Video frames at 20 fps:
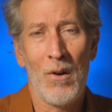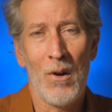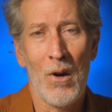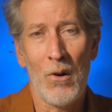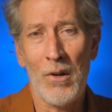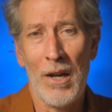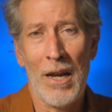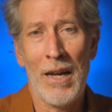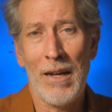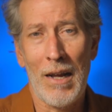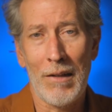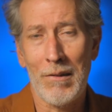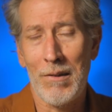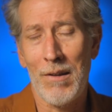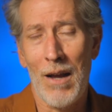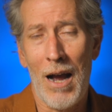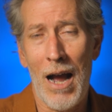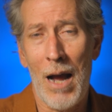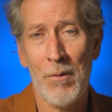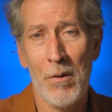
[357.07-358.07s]
okay, at the
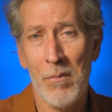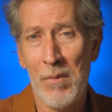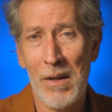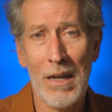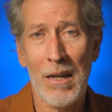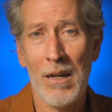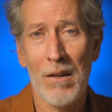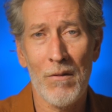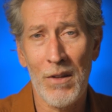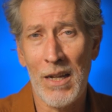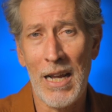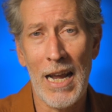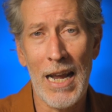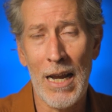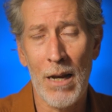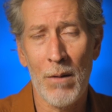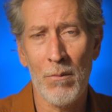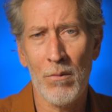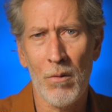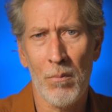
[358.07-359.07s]
top, at the beginning of the
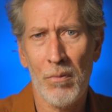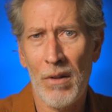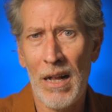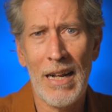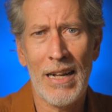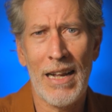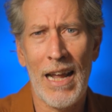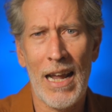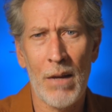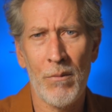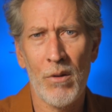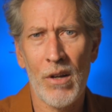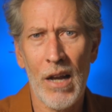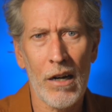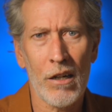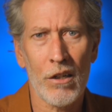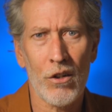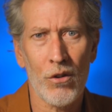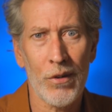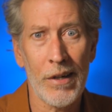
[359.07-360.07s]
game, to play a game, you
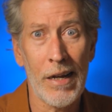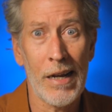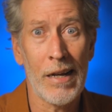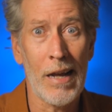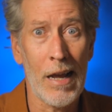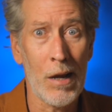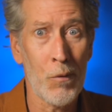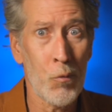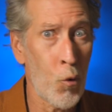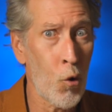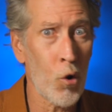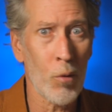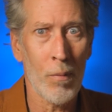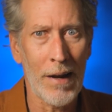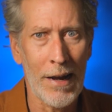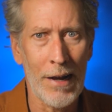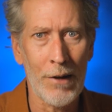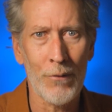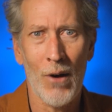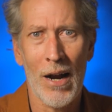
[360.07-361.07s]
got to create a
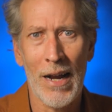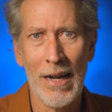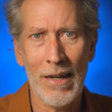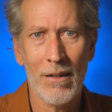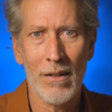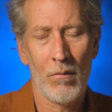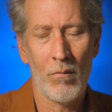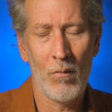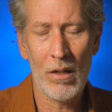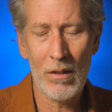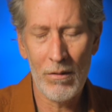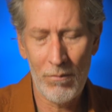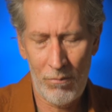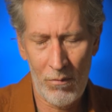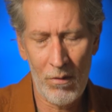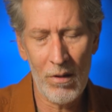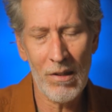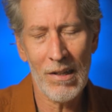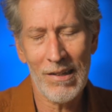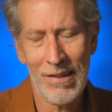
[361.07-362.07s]
warband, right?
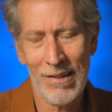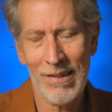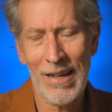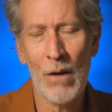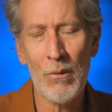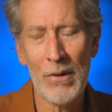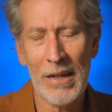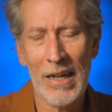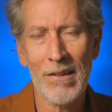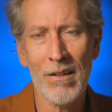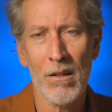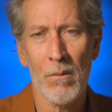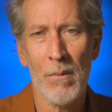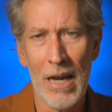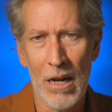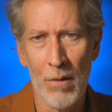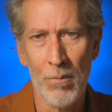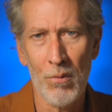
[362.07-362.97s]
This is how we get to the mana